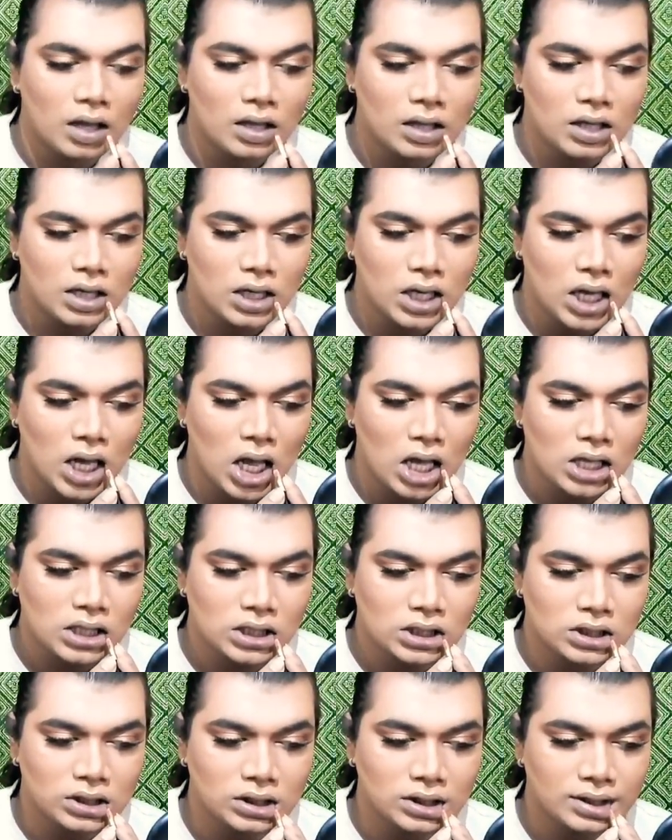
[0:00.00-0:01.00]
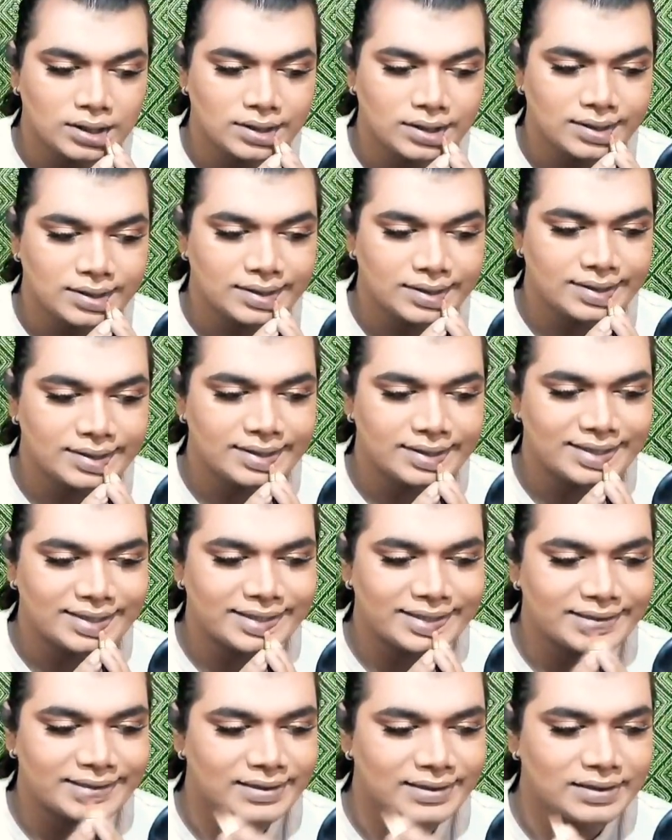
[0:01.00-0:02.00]
just going to
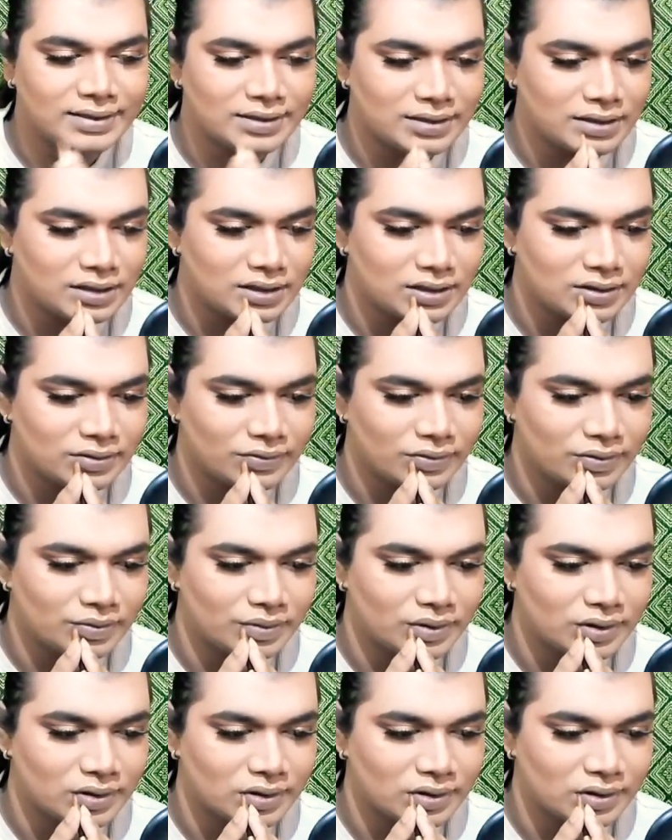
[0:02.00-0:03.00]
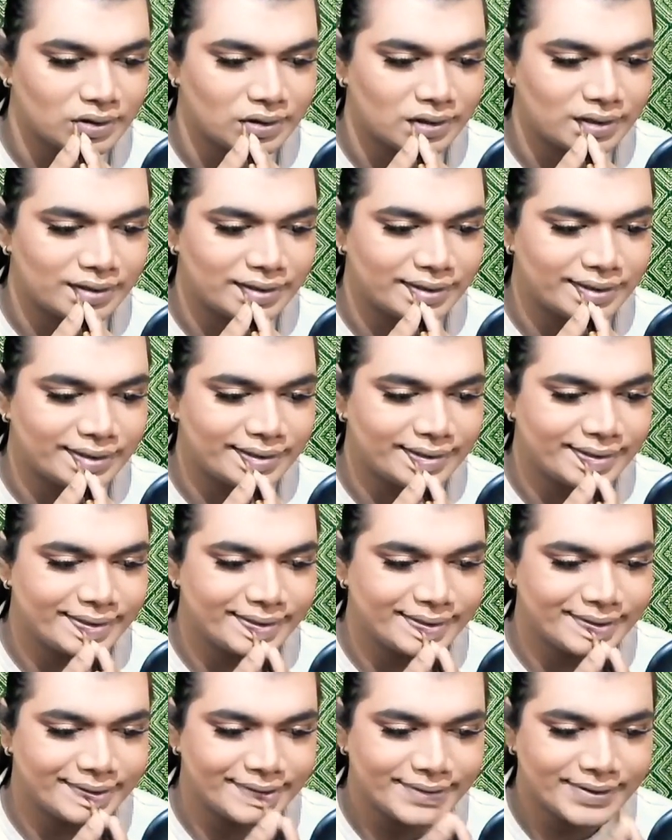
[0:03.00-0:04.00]
line it from the
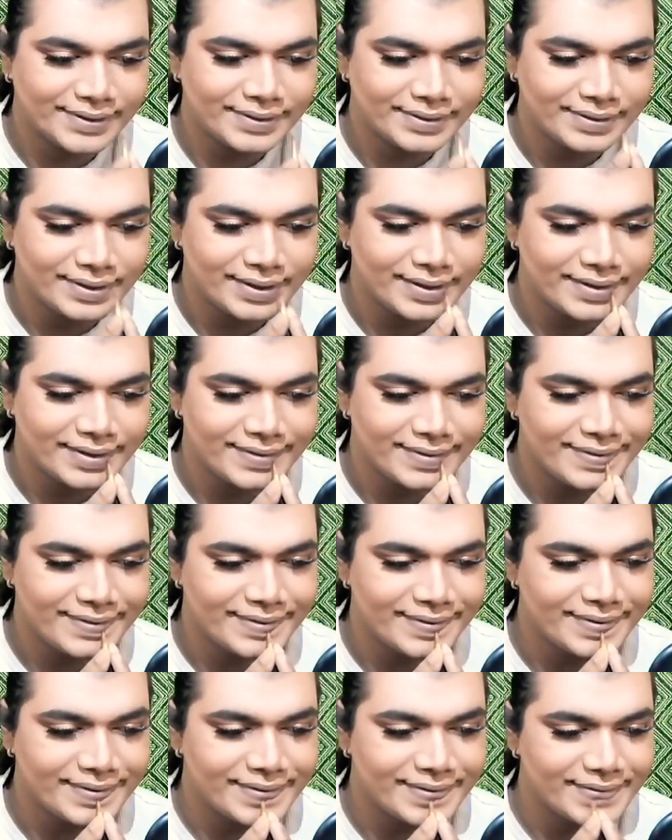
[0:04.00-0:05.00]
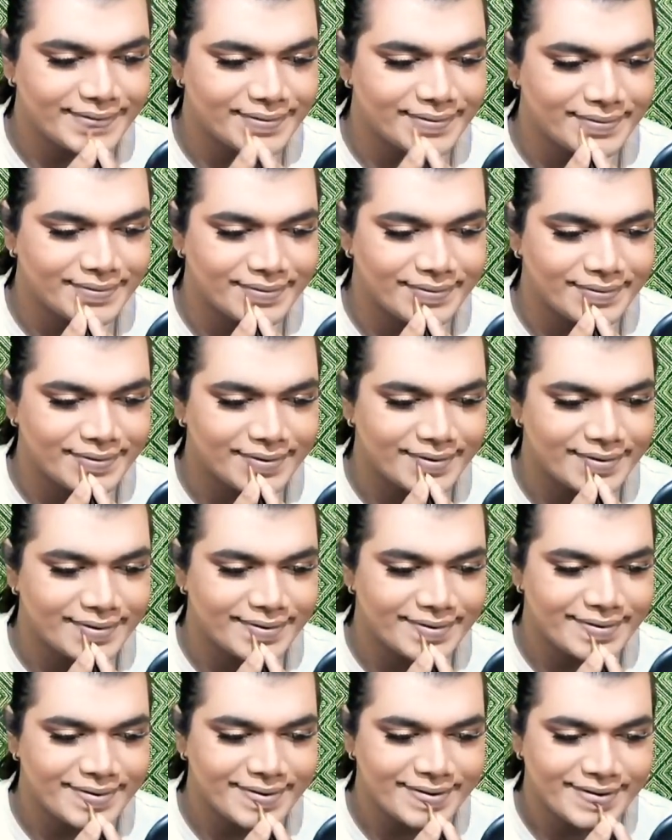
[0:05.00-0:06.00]
corners because I do not
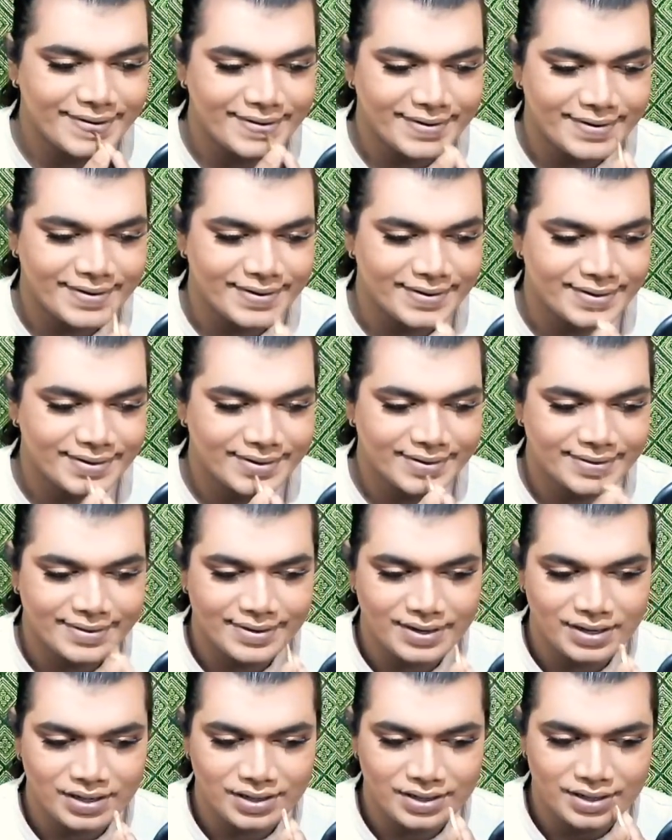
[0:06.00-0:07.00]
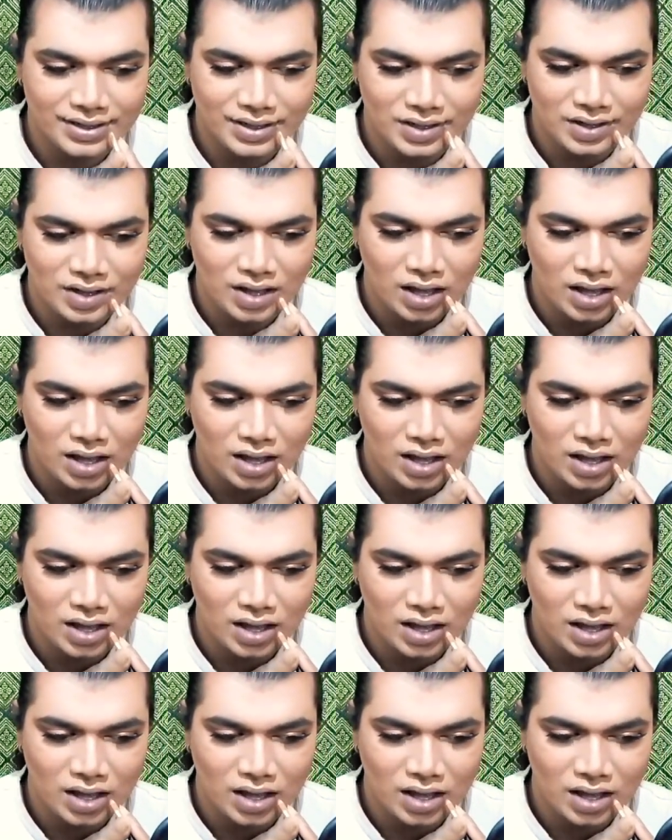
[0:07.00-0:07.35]
want a harsh line.